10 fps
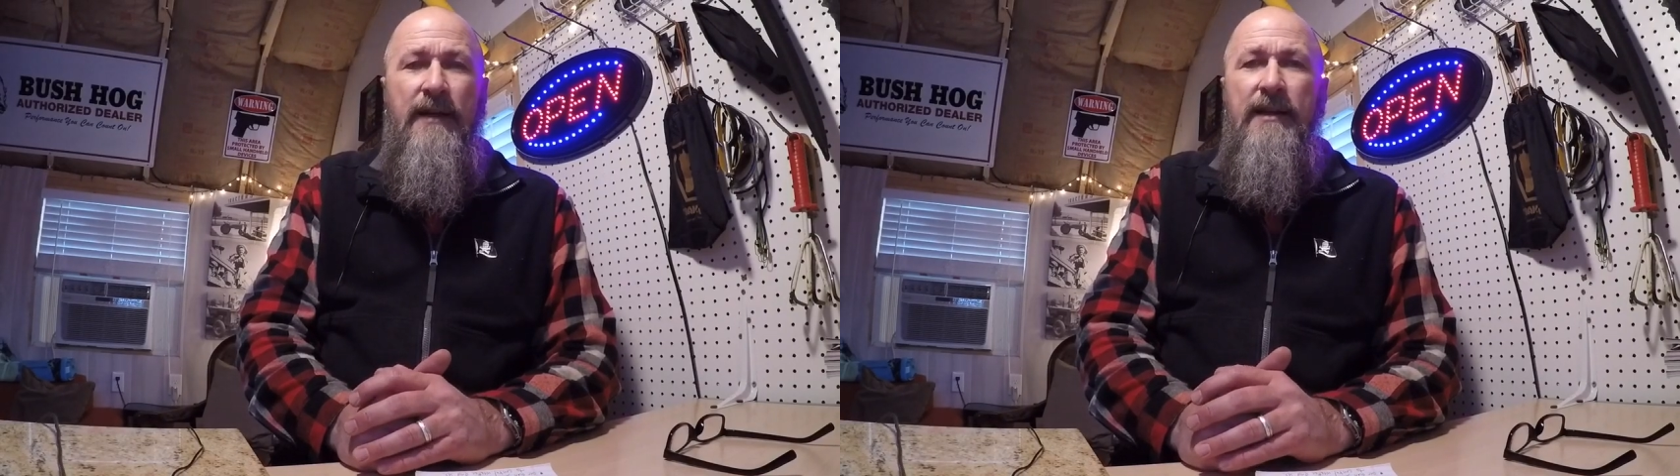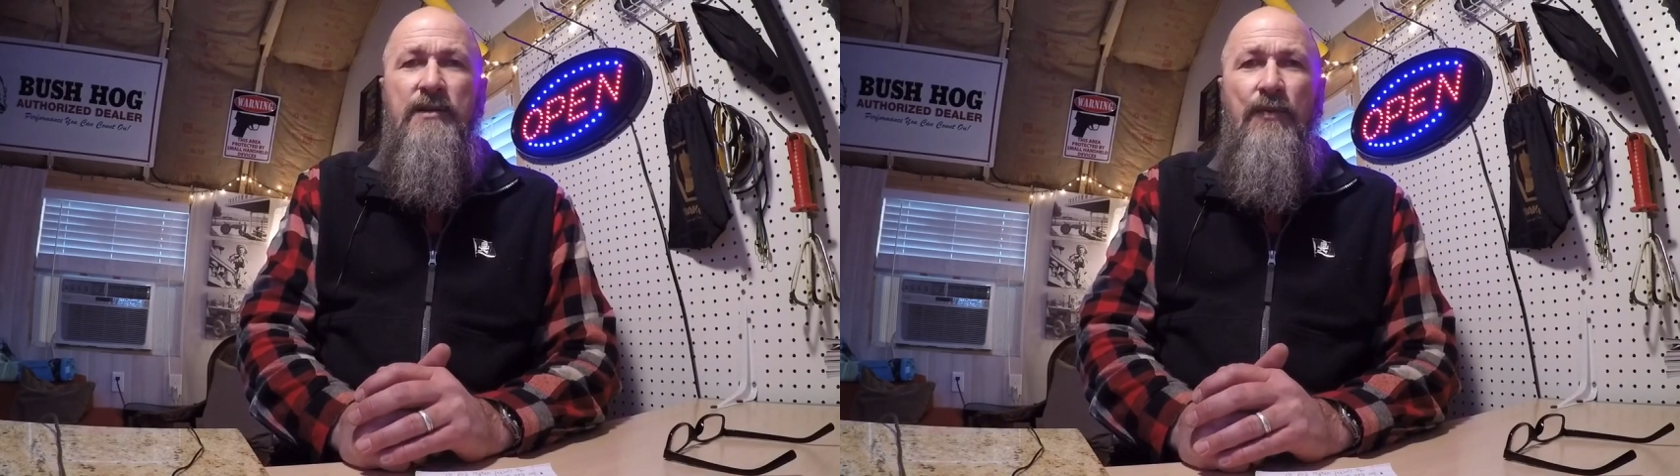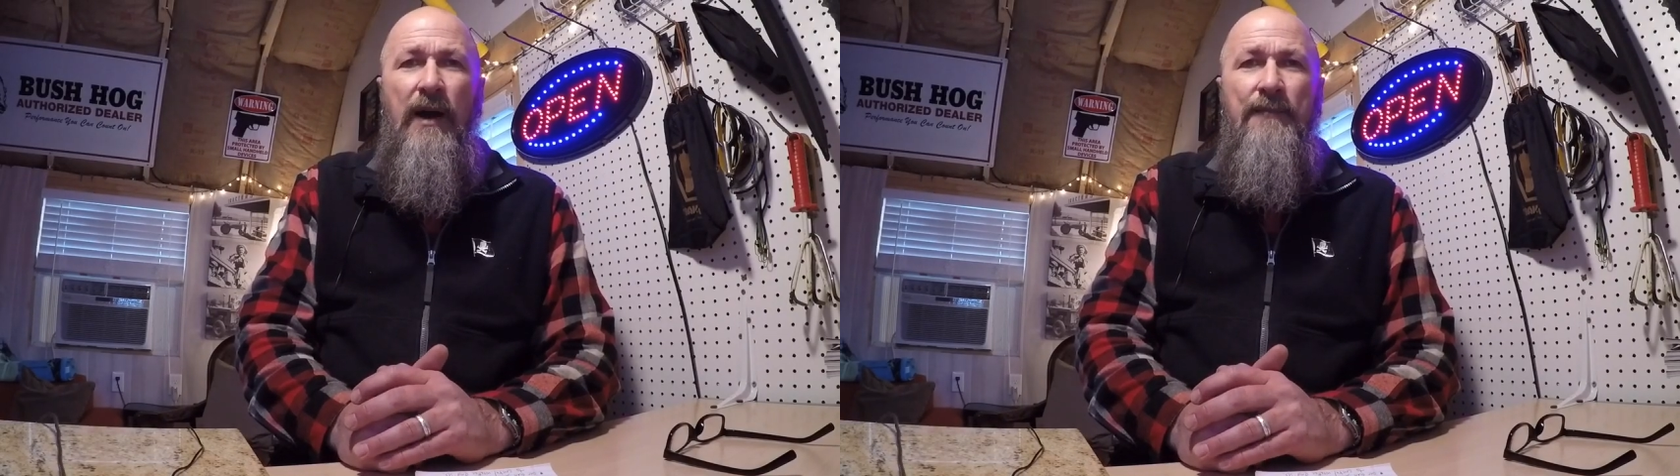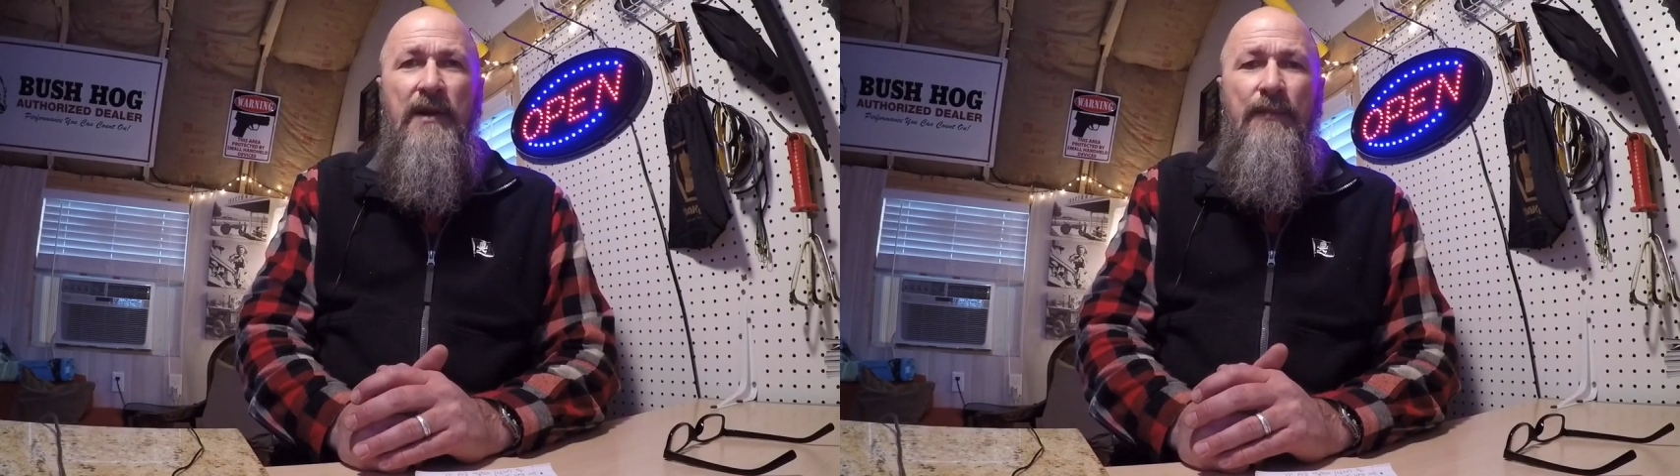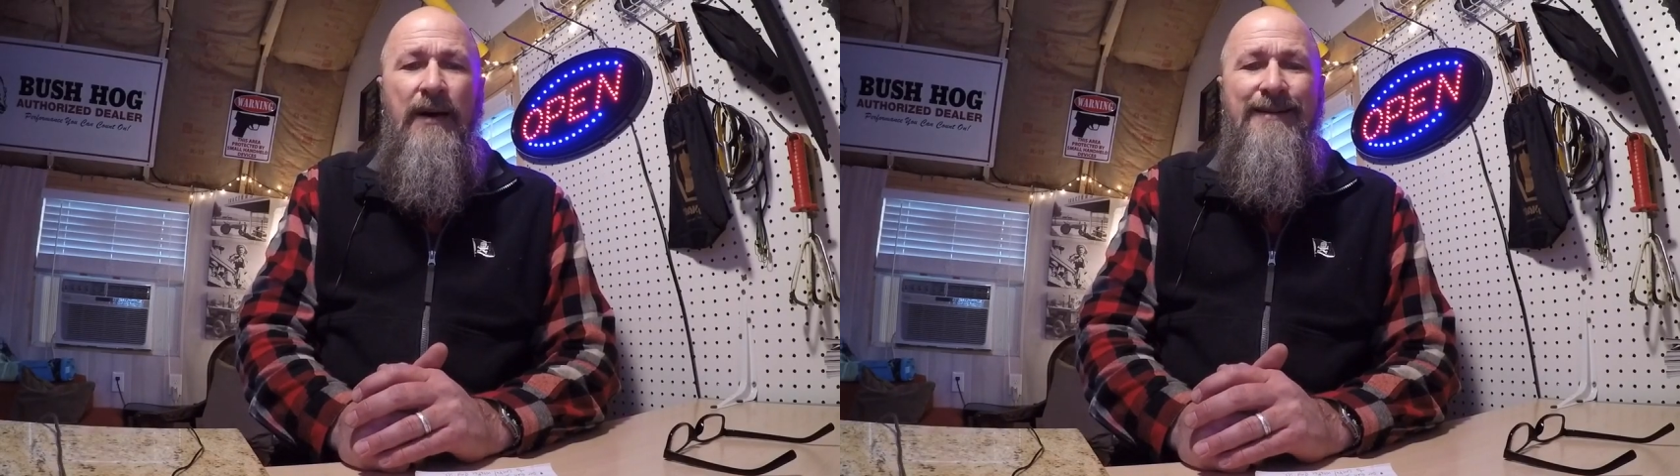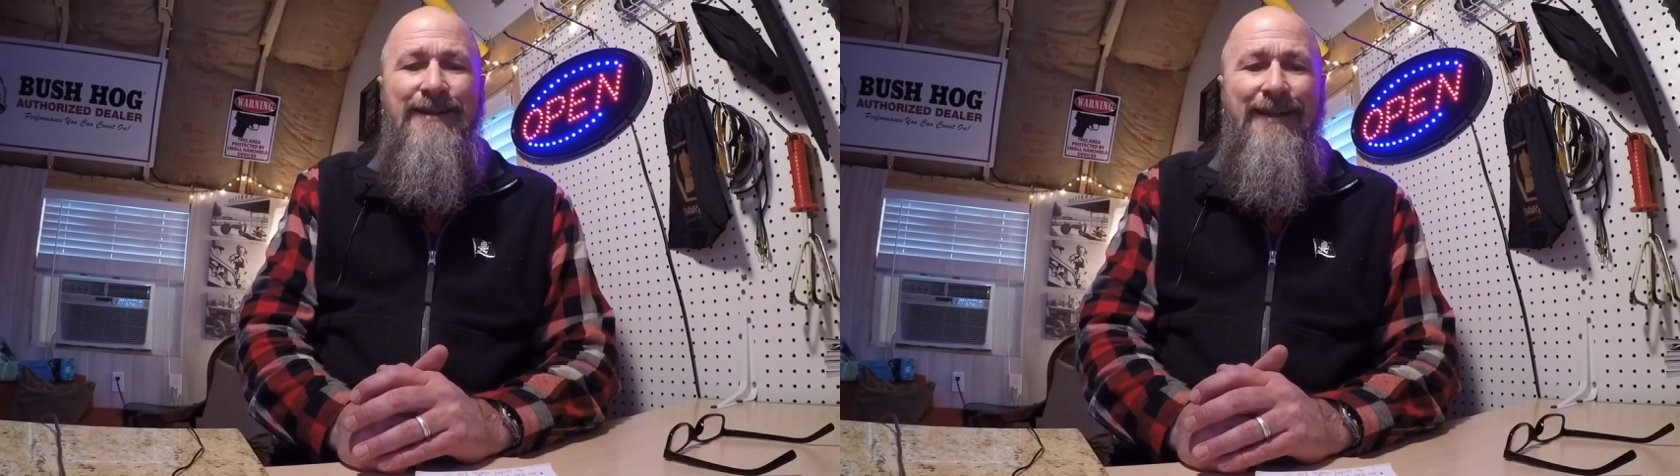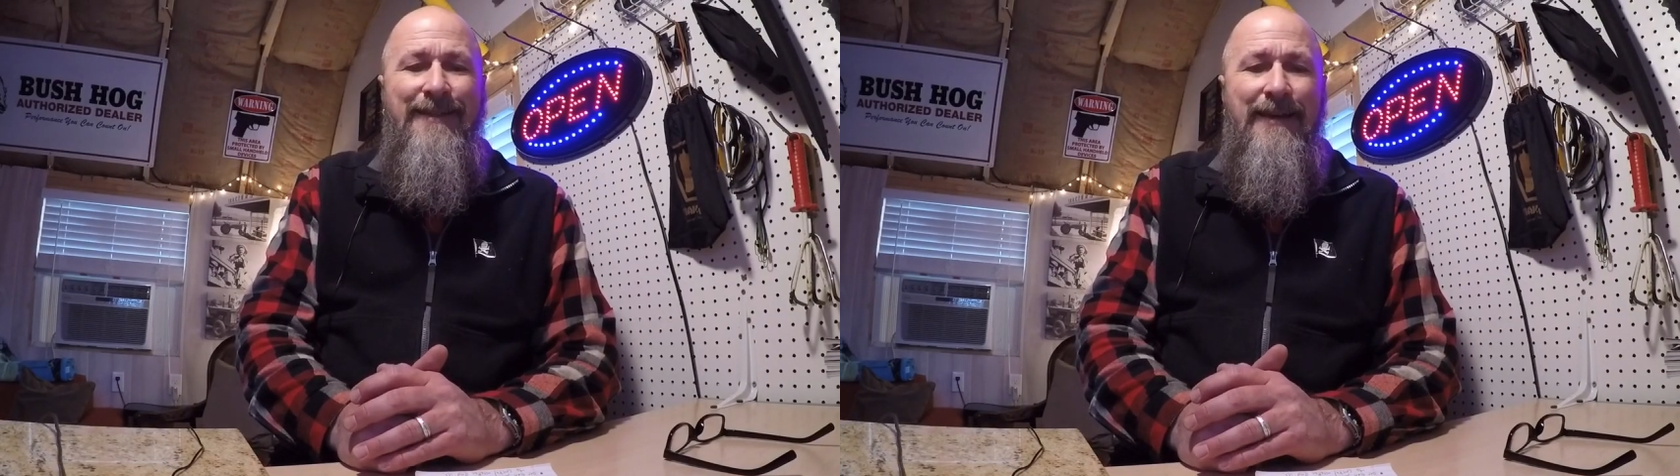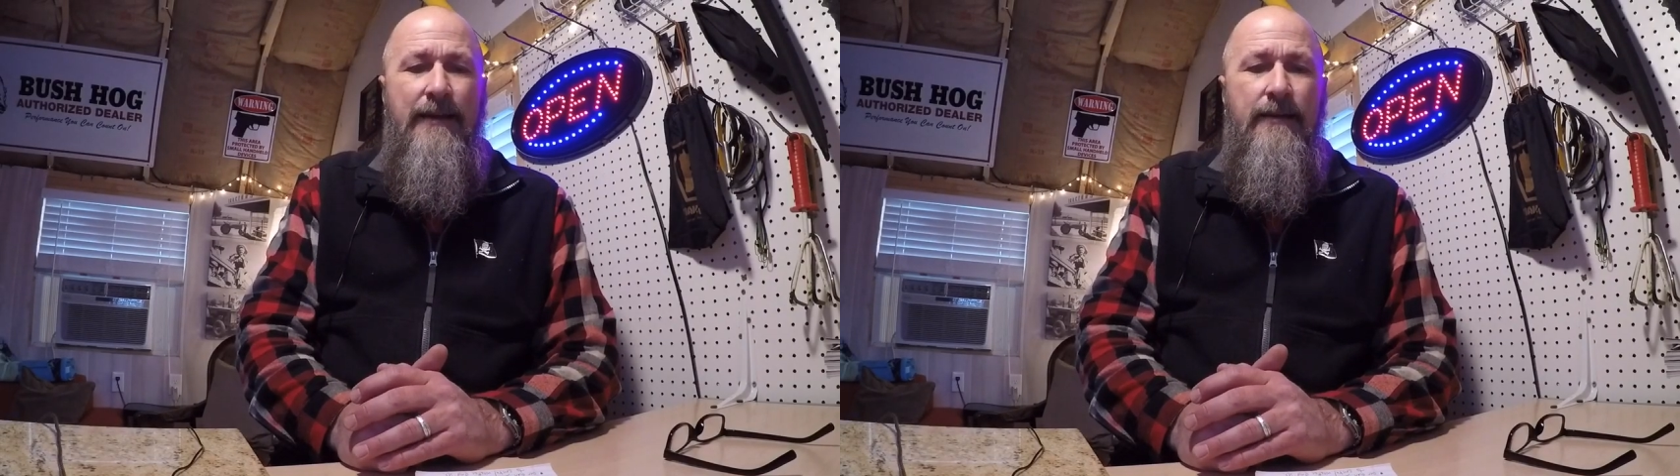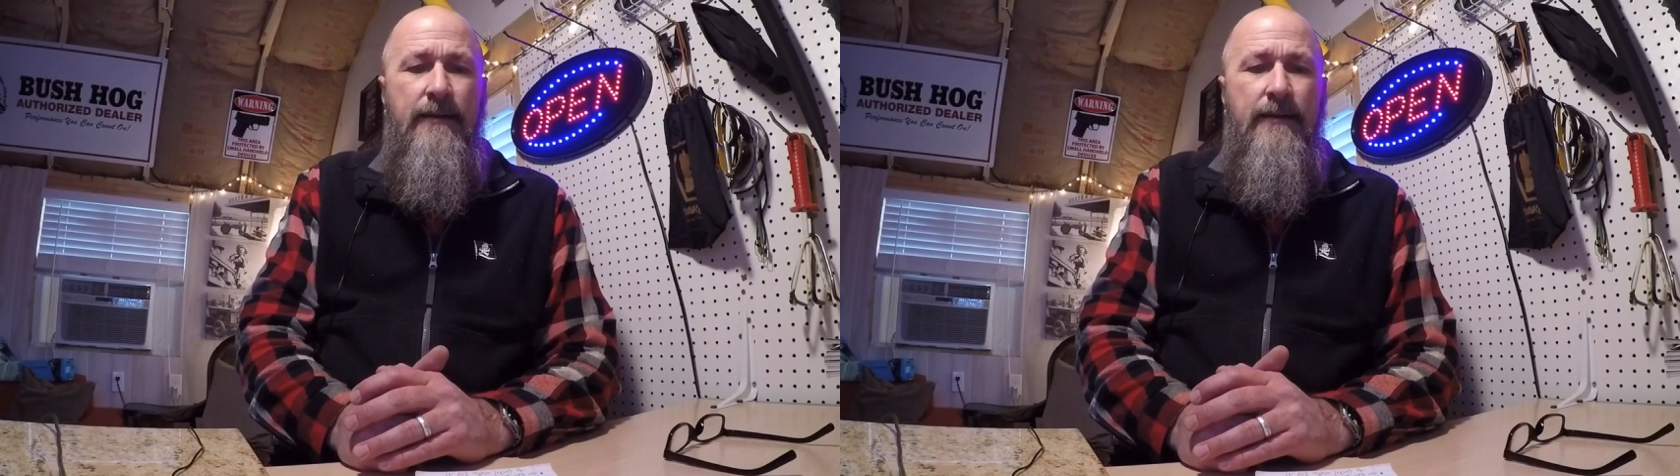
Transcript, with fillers: that it's propped up on nothing.